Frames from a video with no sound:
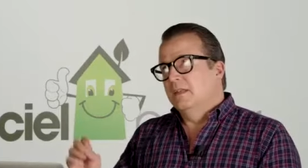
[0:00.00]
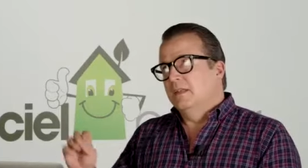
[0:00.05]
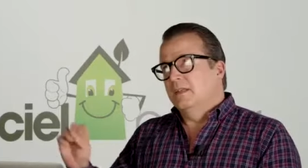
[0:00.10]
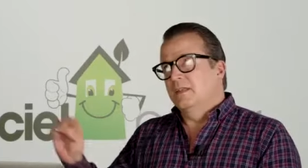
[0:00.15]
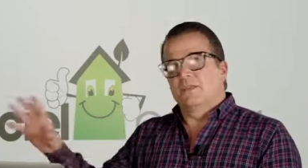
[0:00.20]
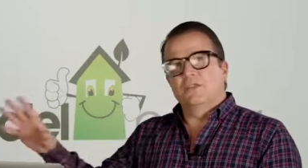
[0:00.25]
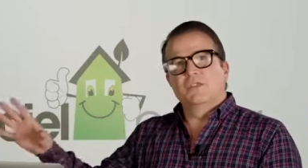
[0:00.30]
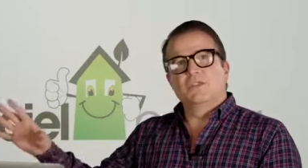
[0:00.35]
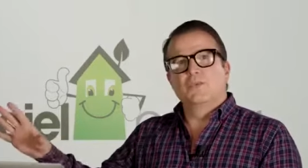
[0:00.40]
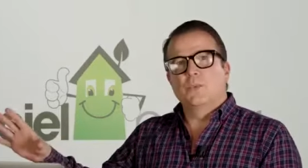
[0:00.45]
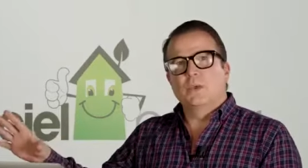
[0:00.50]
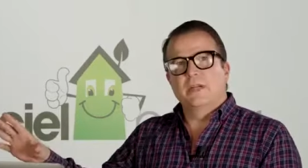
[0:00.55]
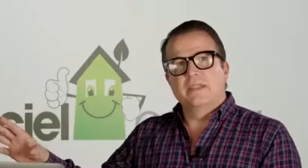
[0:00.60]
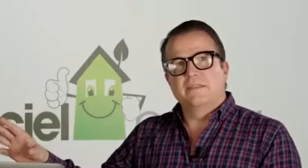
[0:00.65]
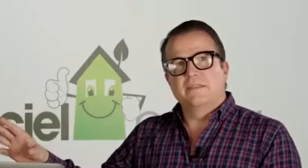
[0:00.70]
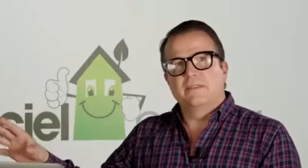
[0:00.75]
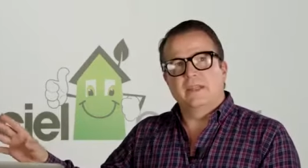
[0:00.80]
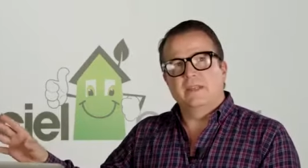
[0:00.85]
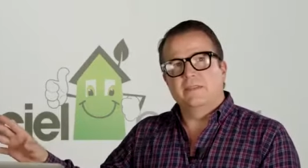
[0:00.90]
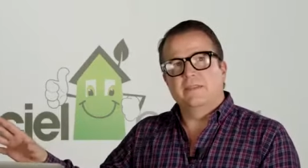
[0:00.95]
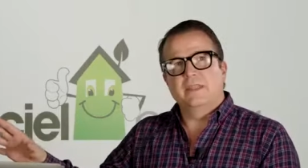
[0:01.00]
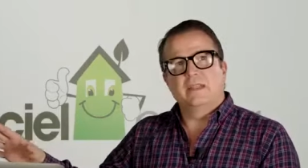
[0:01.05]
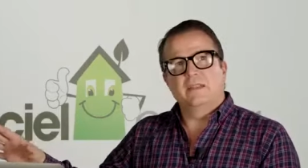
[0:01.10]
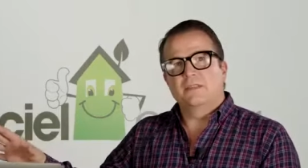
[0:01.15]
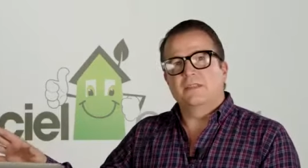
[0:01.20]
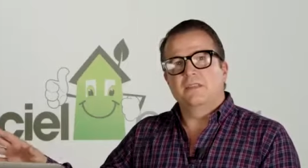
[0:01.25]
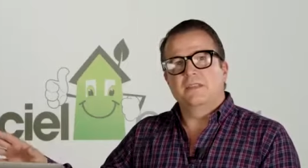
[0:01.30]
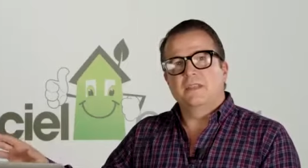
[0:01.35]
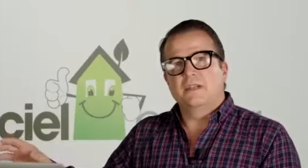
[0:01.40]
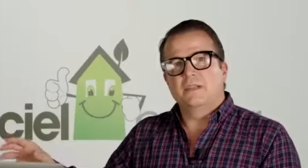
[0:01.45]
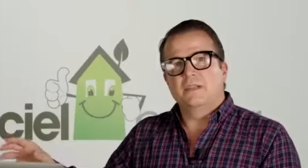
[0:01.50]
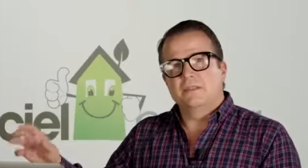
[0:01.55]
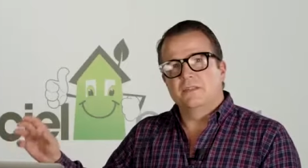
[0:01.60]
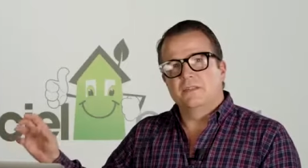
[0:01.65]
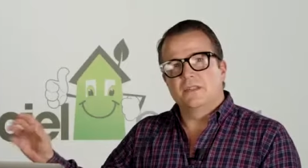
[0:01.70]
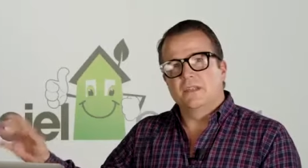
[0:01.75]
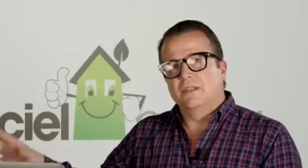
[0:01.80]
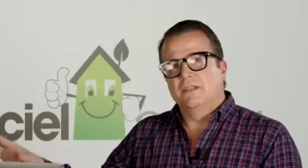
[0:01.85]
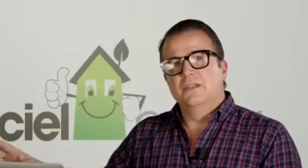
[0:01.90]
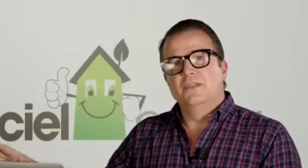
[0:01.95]
you know twenty-five thousand
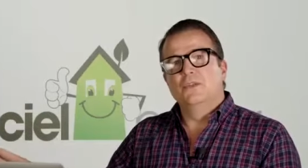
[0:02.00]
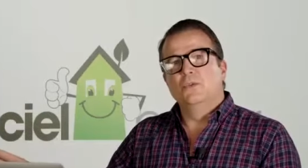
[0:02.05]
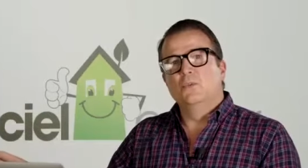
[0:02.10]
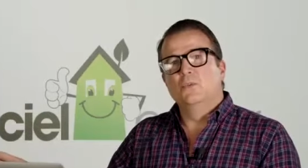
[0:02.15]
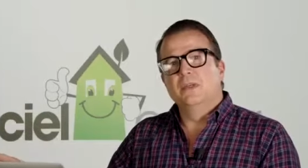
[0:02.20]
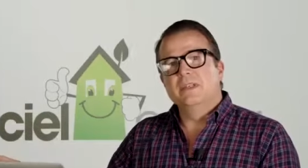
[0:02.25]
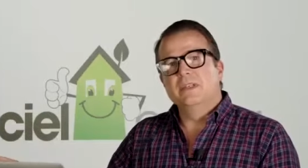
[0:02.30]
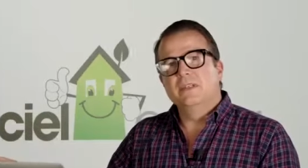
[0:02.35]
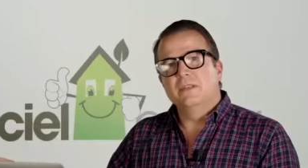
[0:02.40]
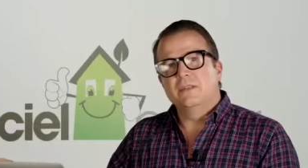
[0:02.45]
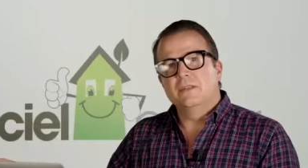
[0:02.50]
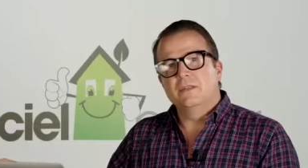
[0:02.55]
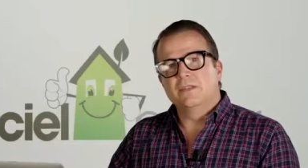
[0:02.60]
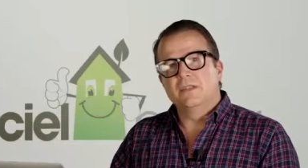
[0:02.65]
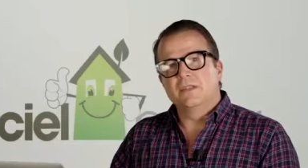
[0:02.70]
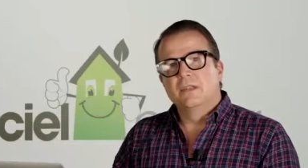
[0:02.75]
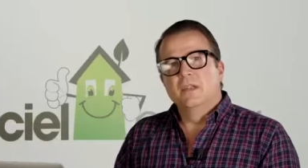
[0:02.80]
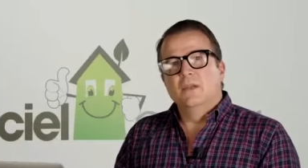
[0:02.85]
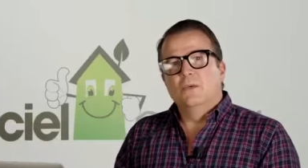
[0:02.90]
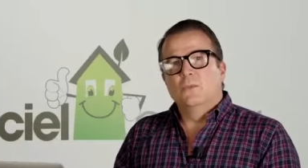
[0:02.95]
dollars on new windows